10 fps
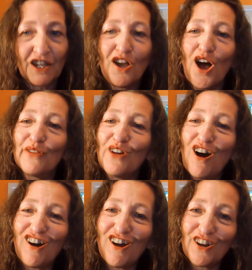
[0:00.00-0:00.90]
of
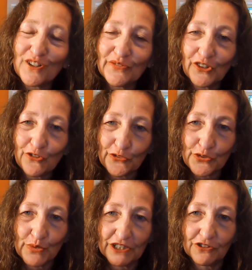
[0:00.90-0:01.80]
artificial
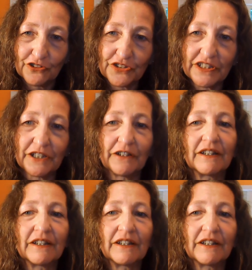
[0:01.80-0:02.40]
sweeteners here,